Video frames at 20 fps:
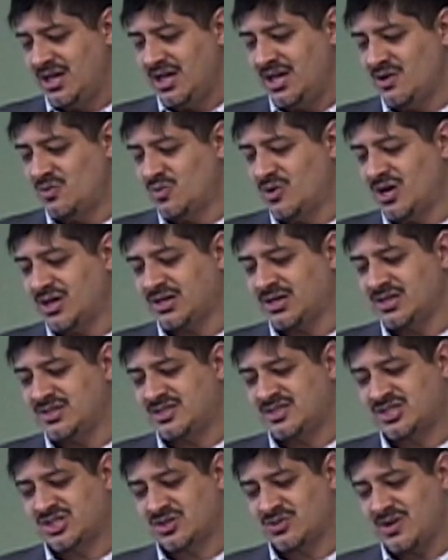and what
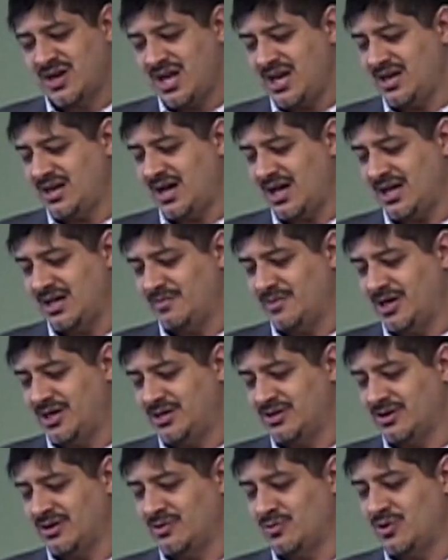constraint I am
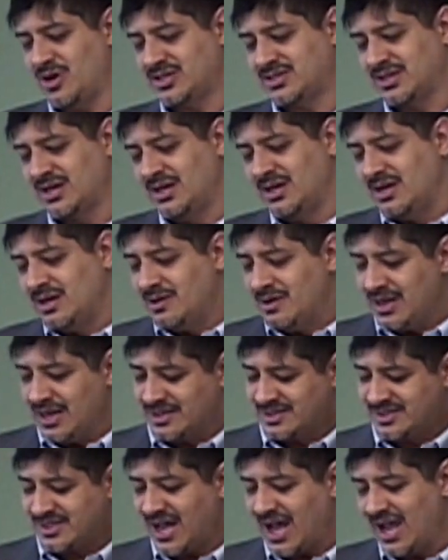under, what
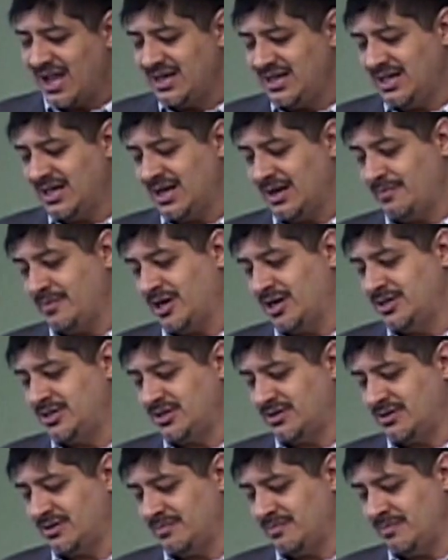anxiety I am
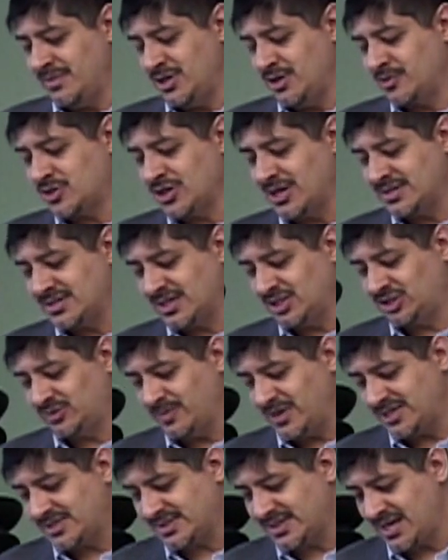under, your
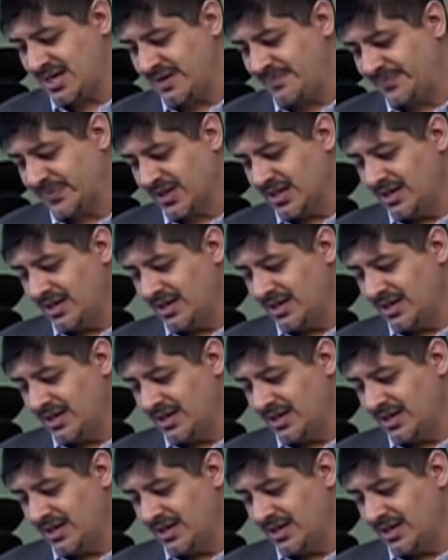translation may say,